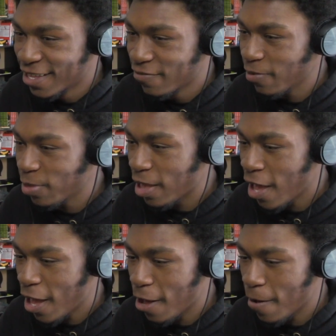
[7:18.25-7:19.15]
From
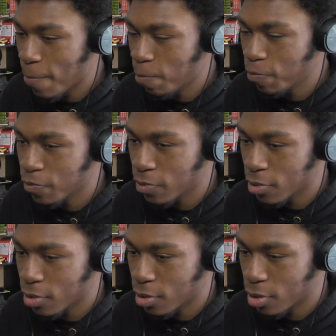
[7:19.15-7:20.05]
the,
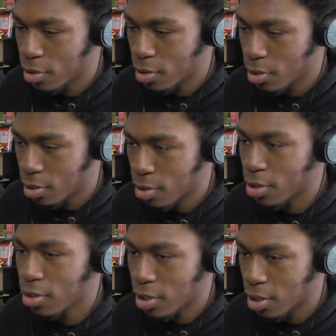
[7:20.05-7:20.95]

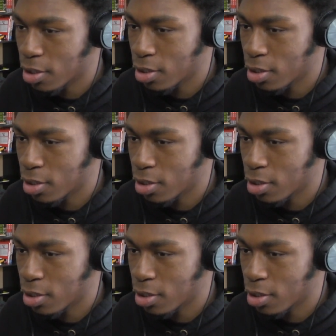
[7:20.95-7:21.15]
okay.